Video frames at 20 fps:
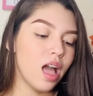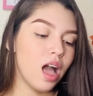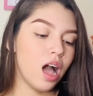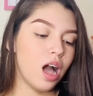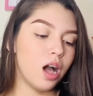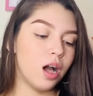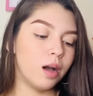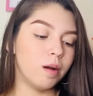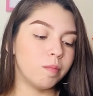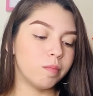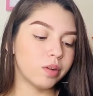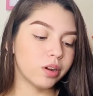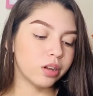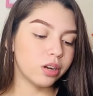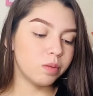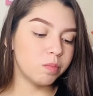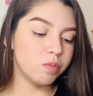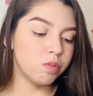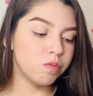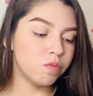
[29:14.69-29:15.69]
we're
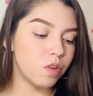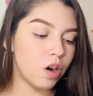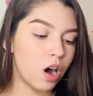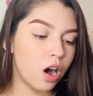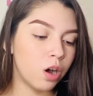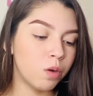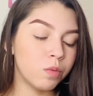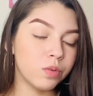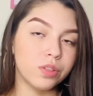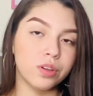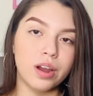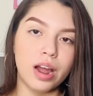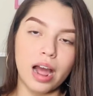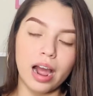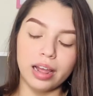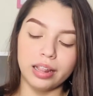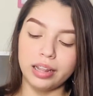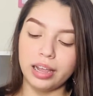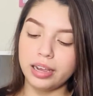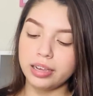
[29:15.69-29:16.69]
gonna move on with our
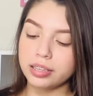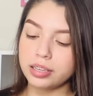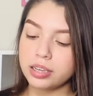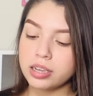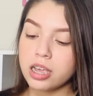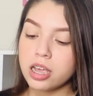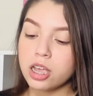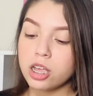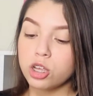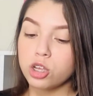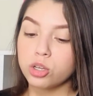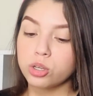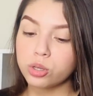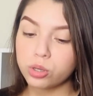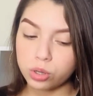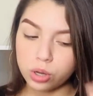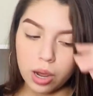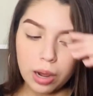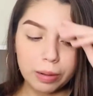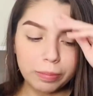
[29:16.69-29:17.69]
highlights.
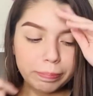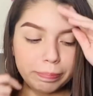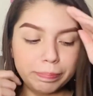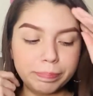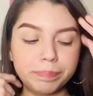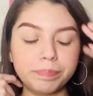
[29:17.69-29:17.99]
So